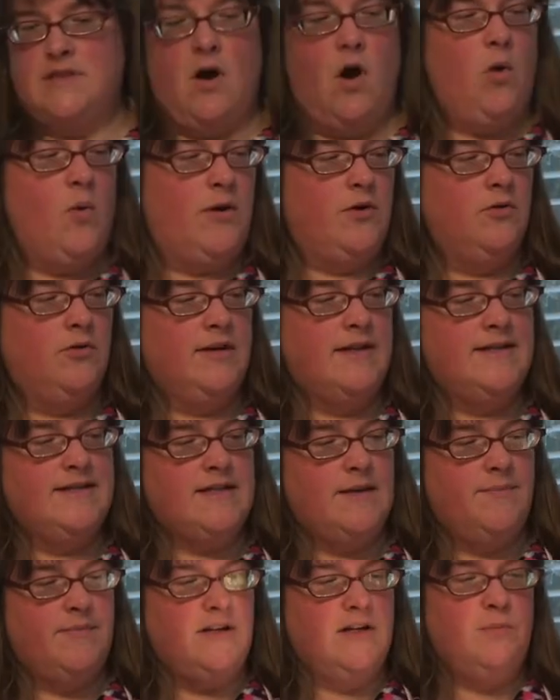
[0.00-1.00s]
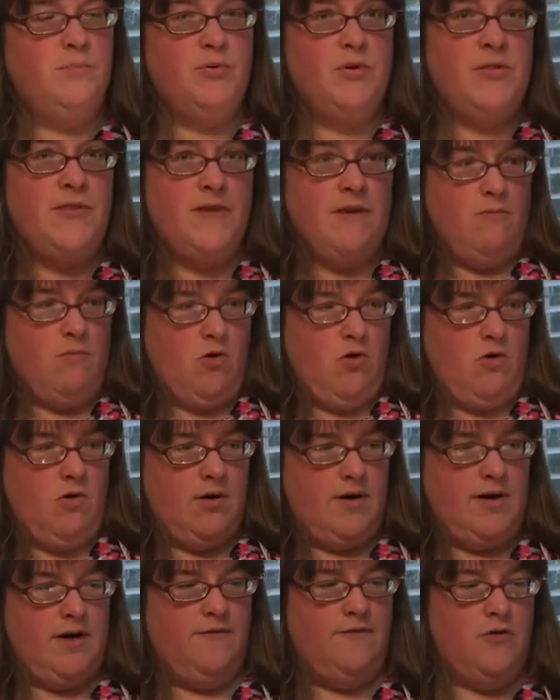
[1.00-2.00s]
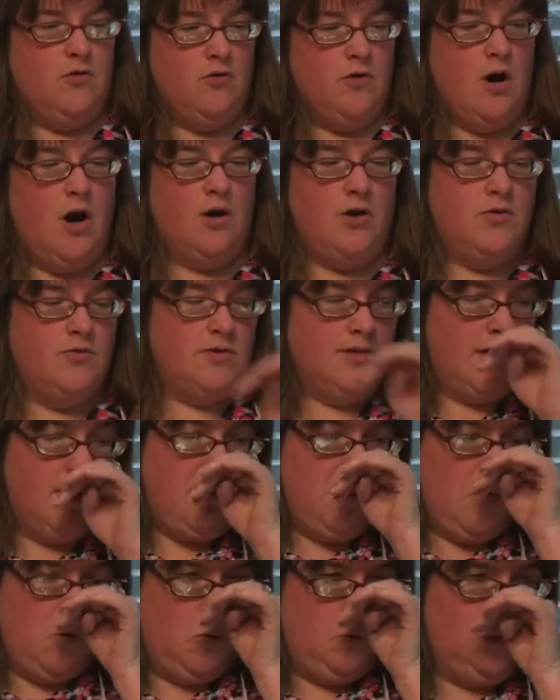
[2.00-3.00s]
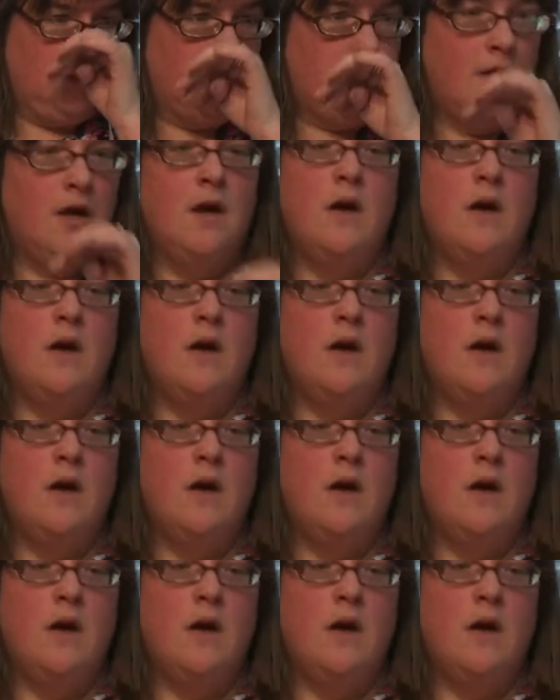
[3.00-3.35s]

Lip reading: Oh, and you'll need something to put them on if you're not using a mold.